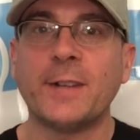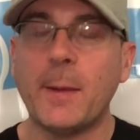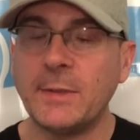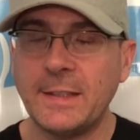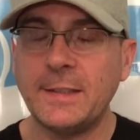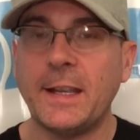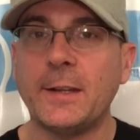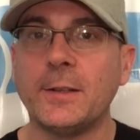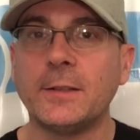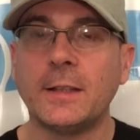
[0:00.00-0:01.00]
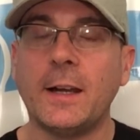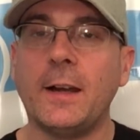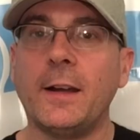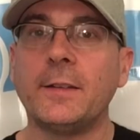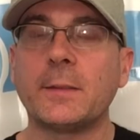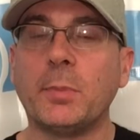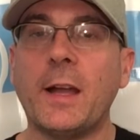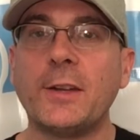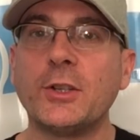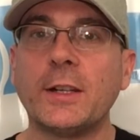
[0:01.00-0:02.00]
I'm a detail
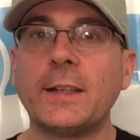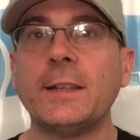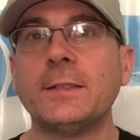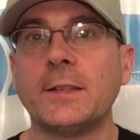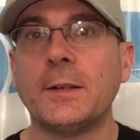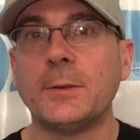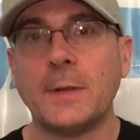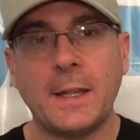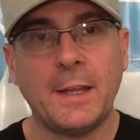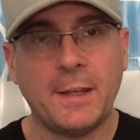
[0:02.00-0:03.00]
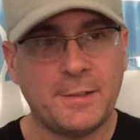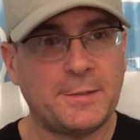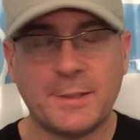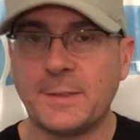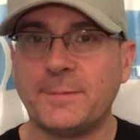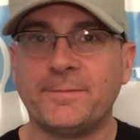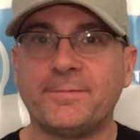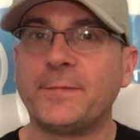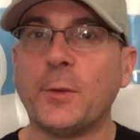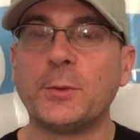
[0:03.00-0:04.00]
supply junkie, so just
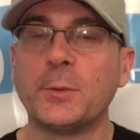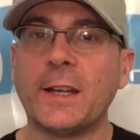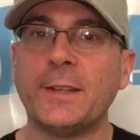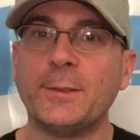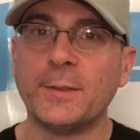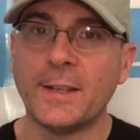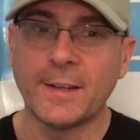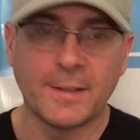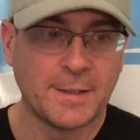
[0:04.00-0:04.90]
don't do what I do there.